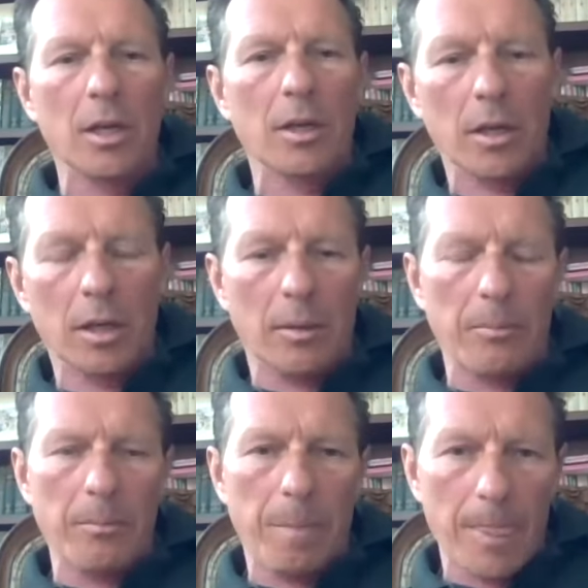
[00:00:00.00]
um,
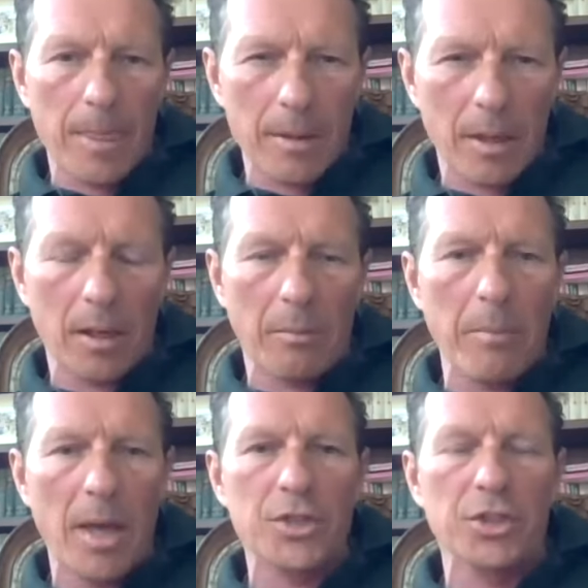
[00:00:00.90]
uh,
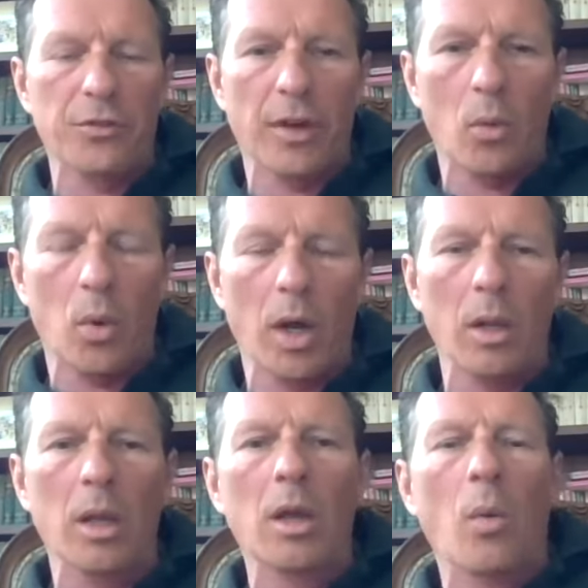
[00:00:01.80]
manage it very well.